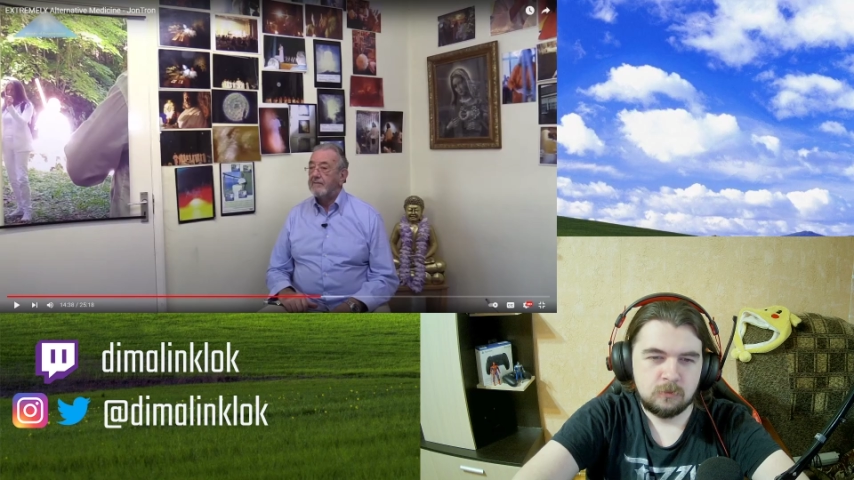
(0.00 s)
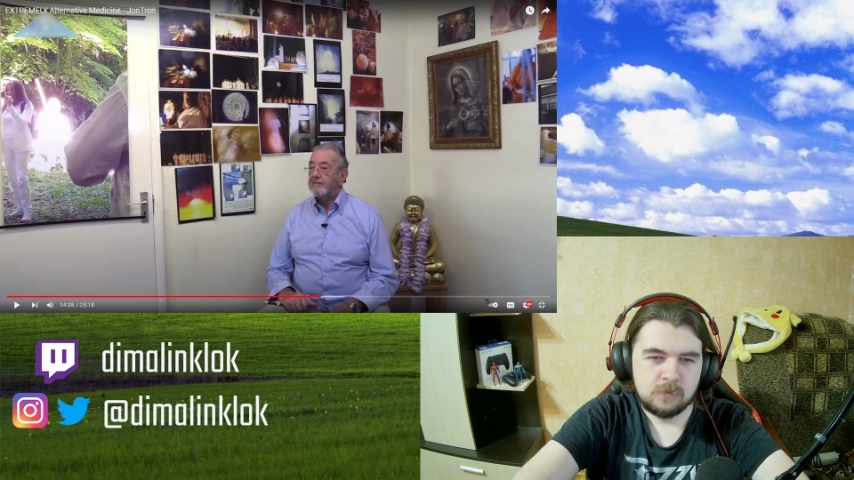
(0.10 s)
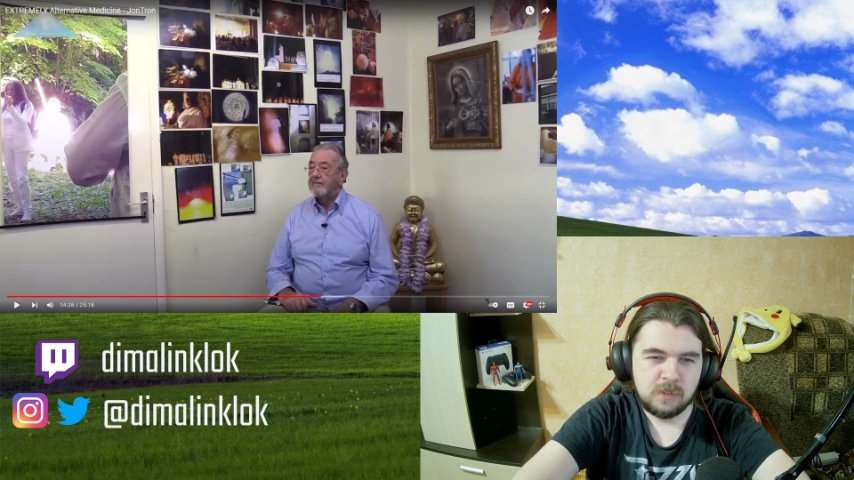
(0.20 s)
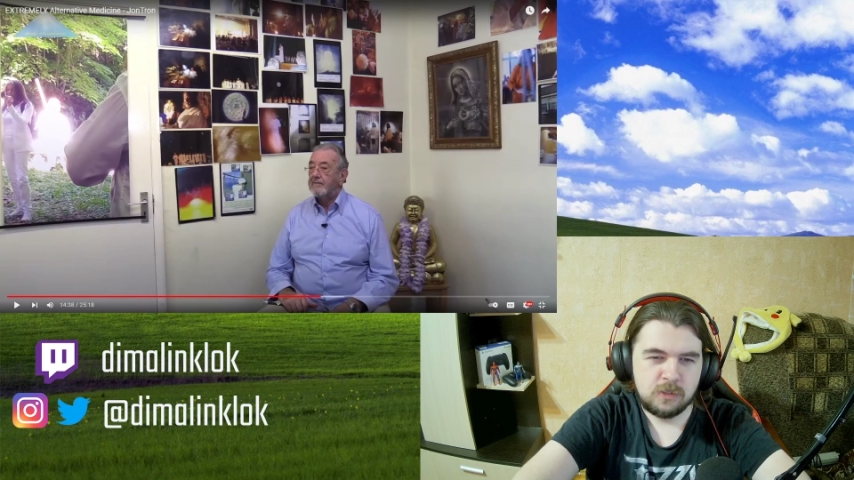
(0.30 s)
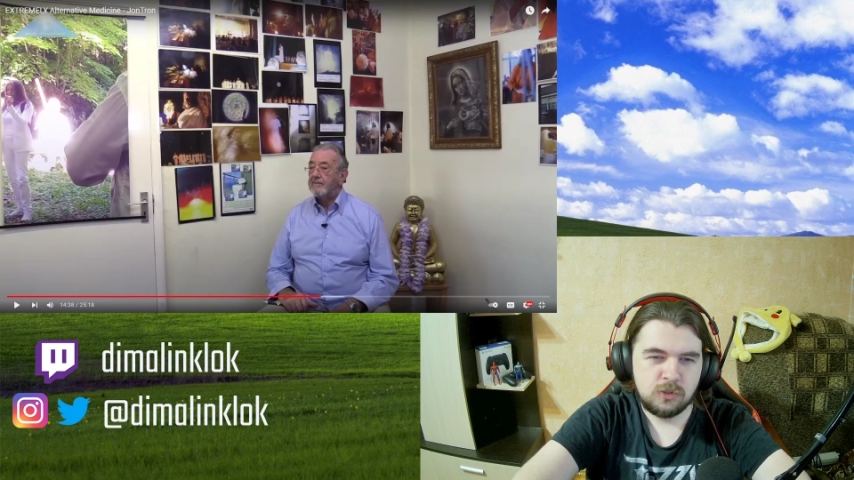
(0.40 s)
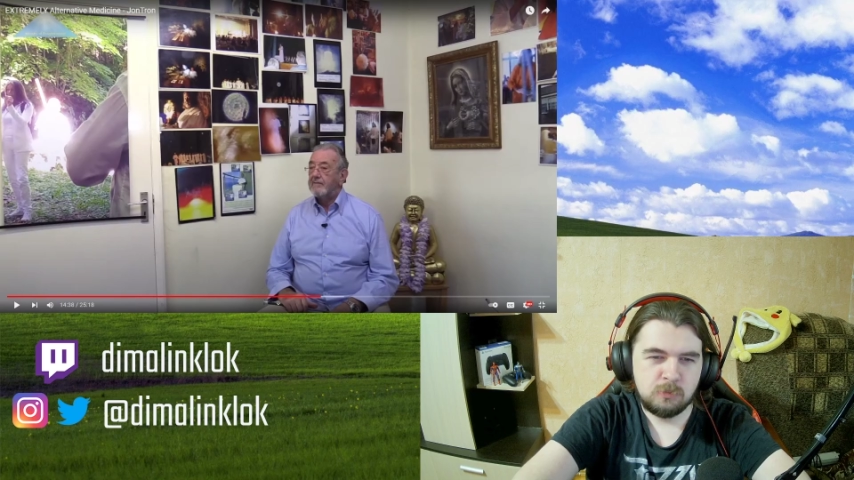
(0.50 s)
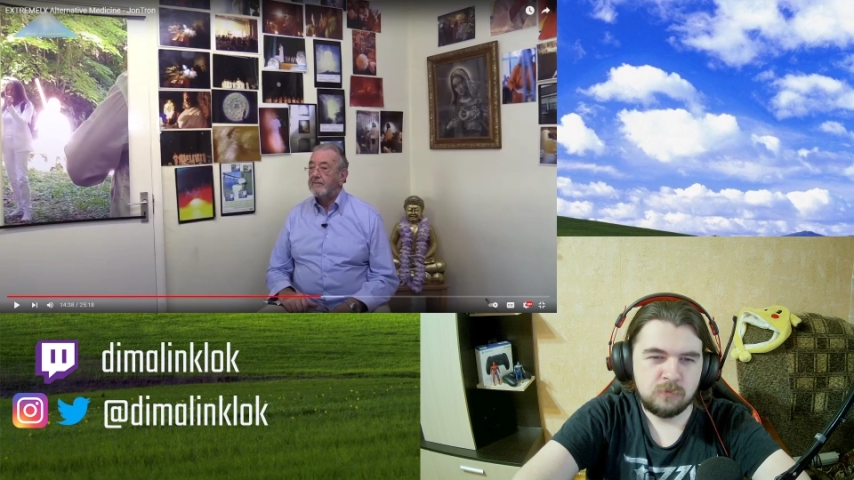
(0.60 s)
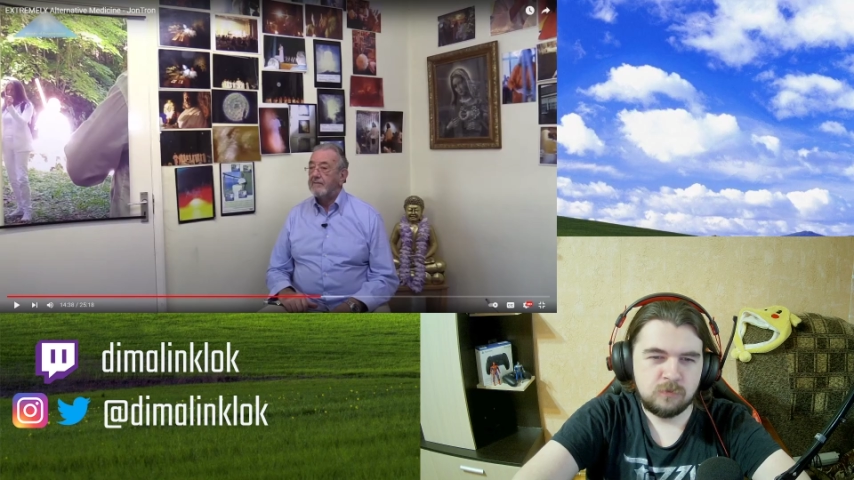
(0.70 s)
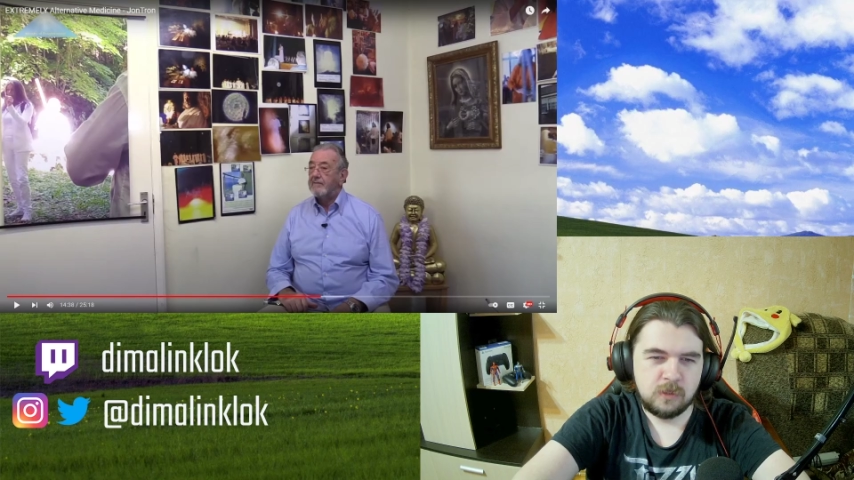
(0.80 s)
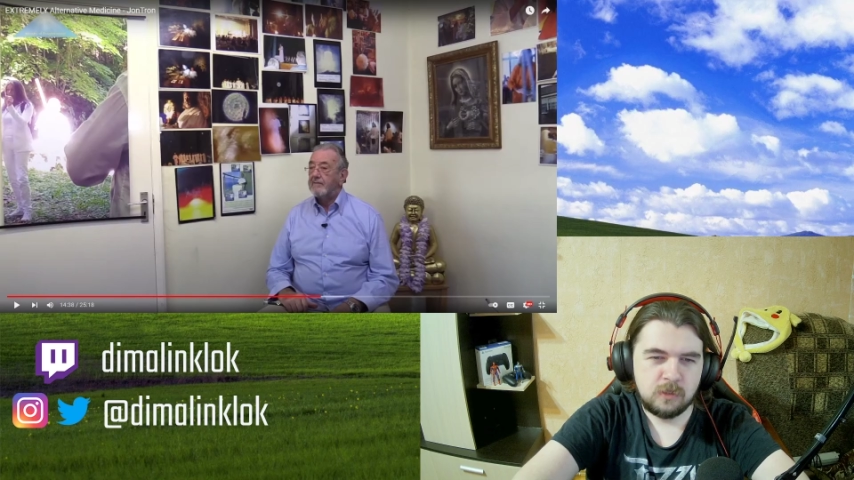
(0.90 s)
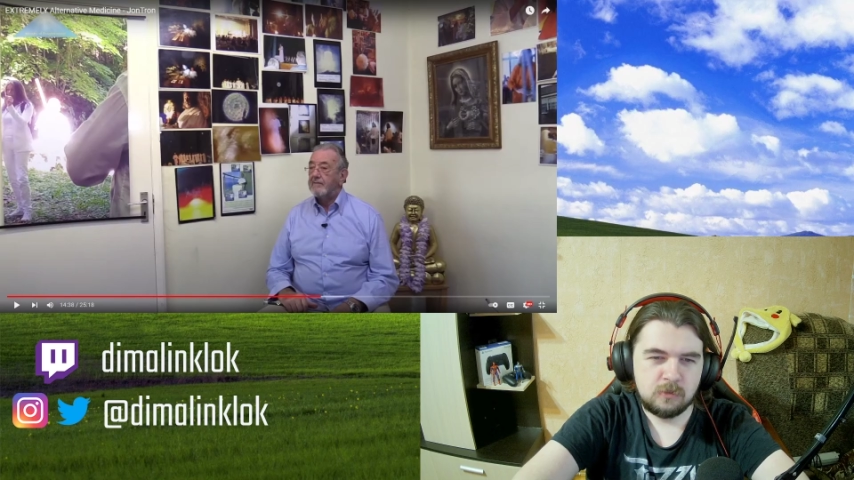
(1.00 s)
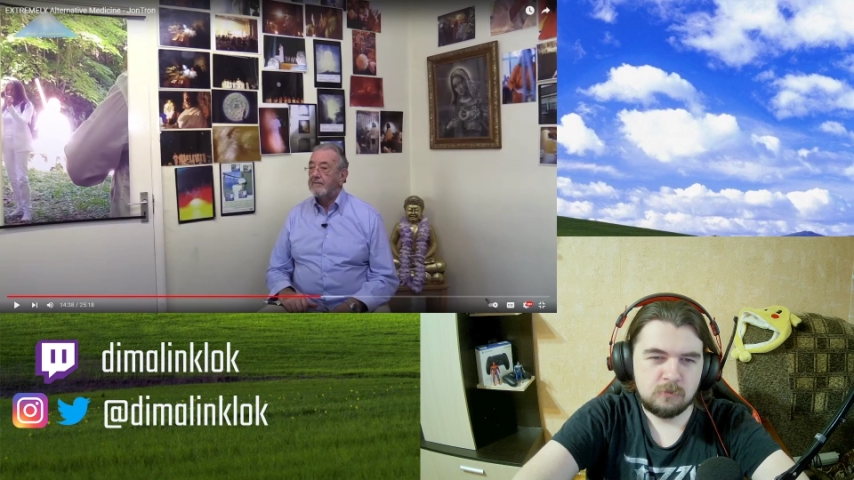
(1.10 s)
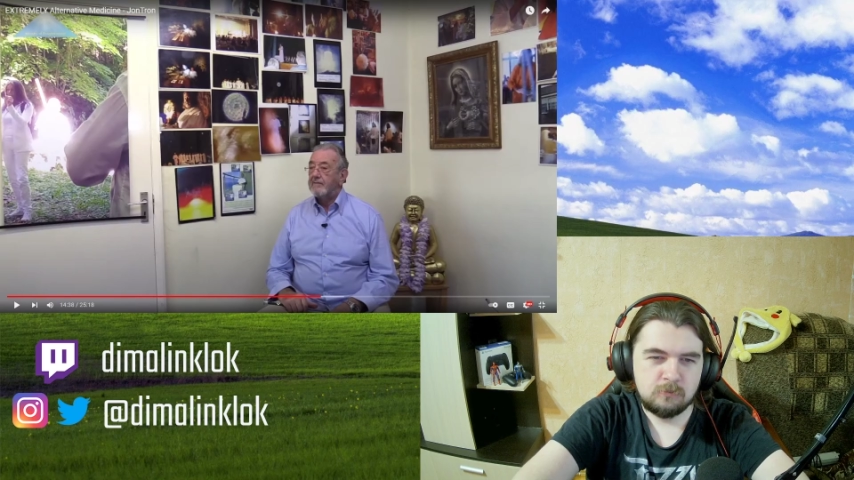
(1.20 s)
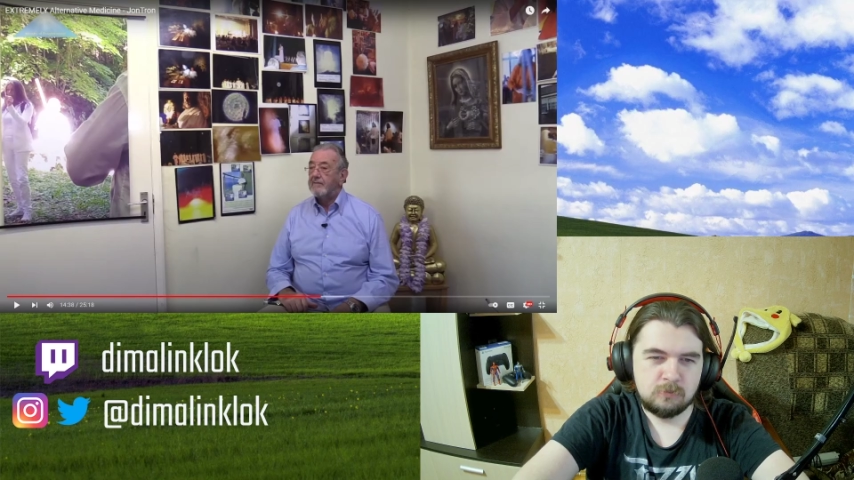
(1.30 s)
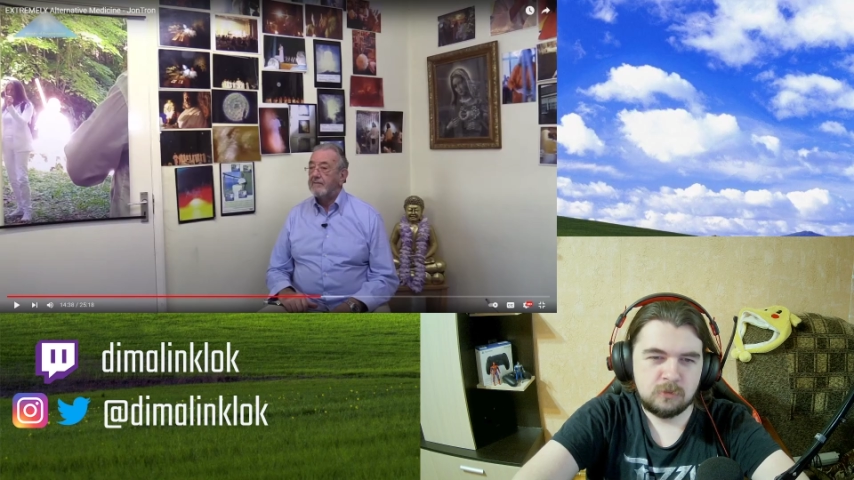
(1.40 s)
Is that German flag in the
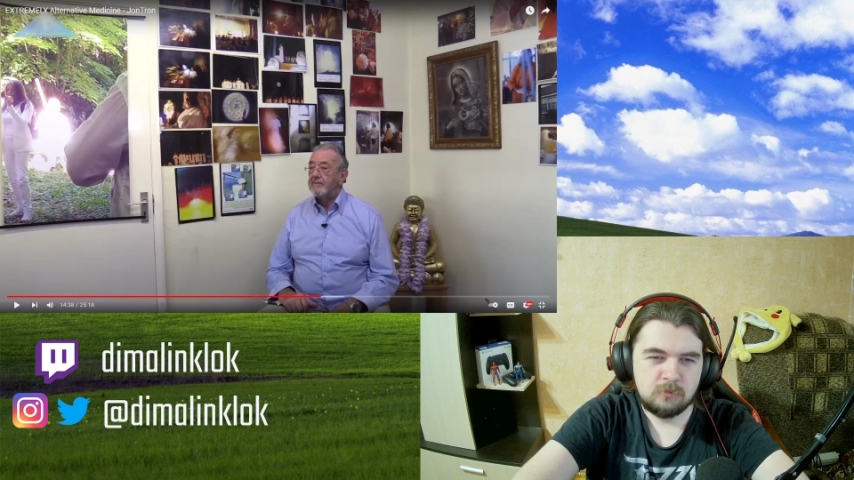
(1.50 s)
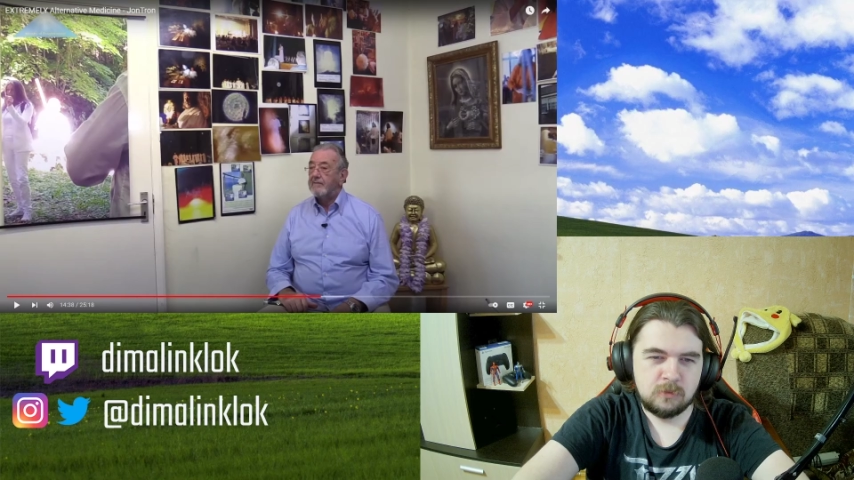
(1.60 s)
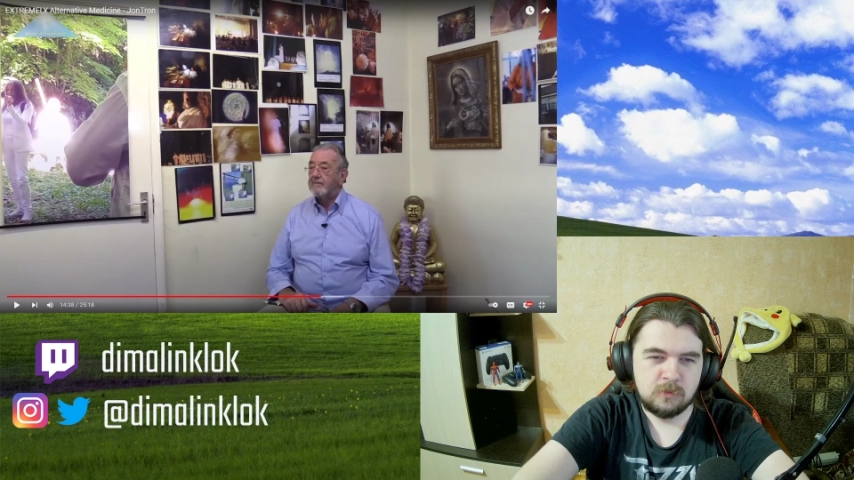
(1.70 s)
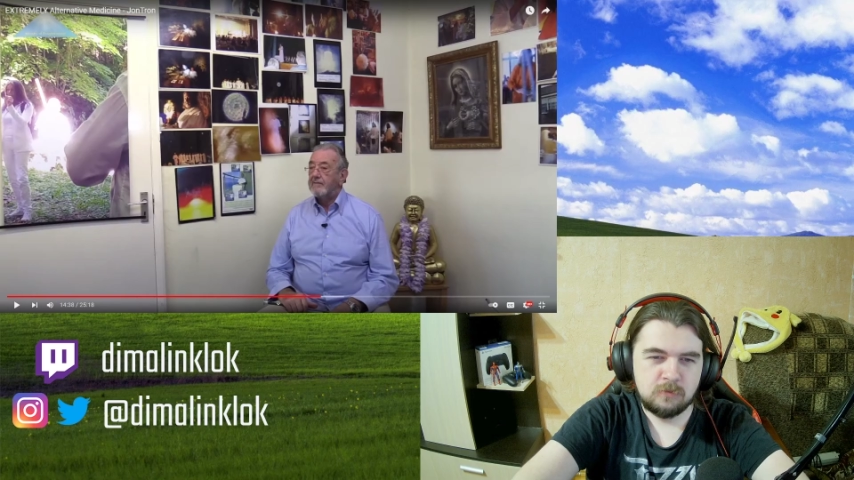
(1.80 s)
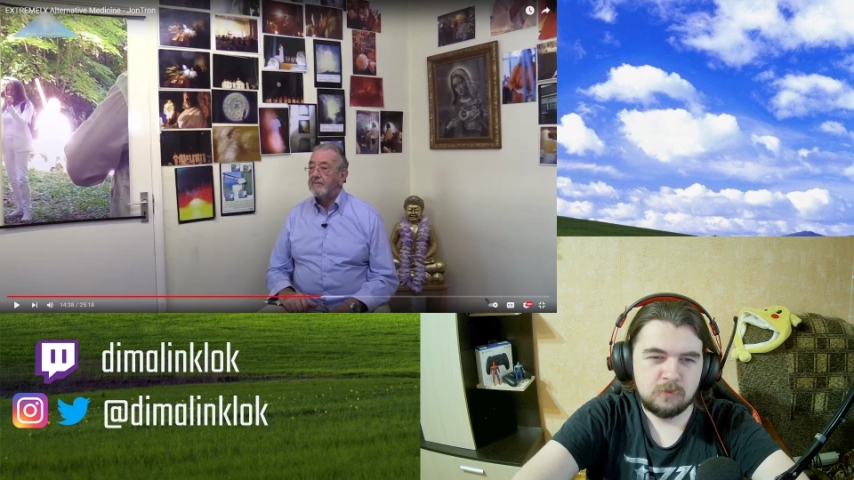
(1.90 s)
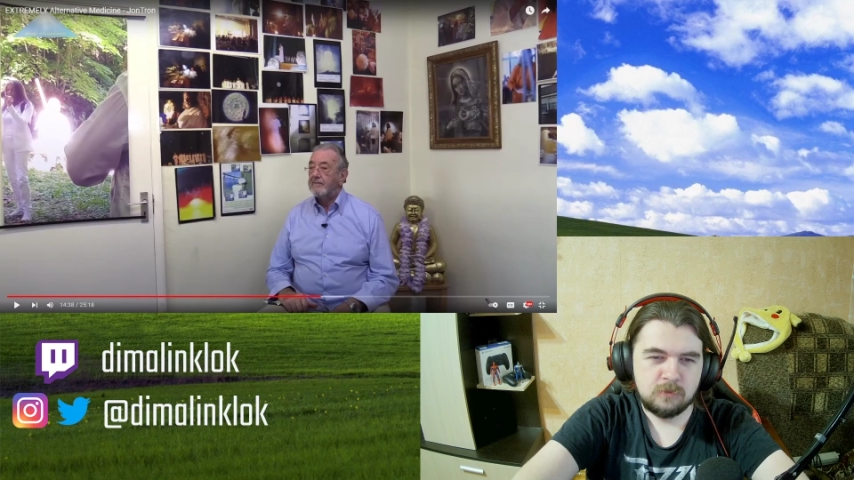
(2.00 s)
bottom left?